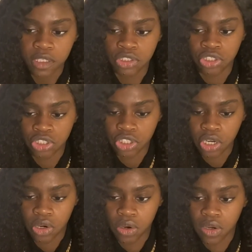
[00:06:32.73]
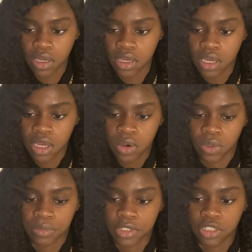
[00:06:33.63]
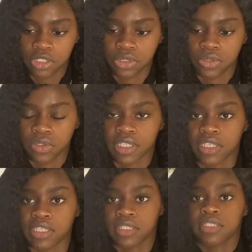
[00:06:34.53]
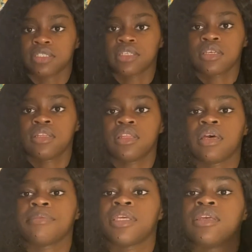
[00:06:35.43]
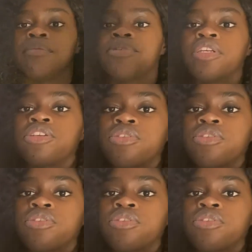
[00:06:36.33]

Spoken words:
So what I'm gonna do is, let me bring you